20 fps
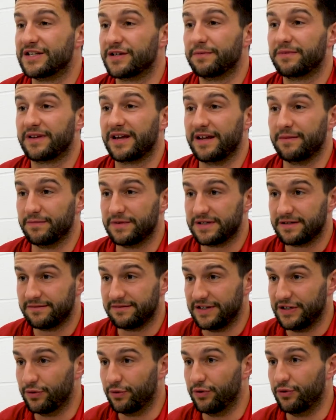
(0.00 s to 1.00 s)
Sometimes
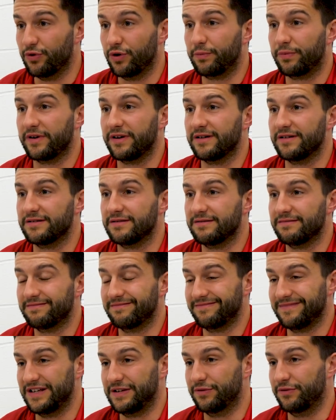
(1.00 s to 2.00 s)
you don't know a player,
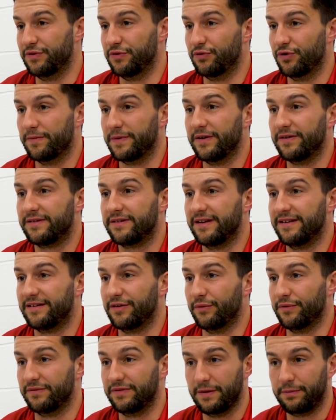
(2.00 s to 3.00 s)
you don't know about it
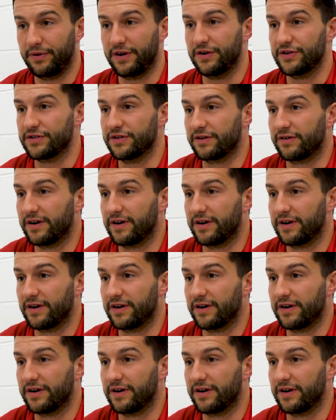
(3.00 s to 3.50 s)
until the player's on the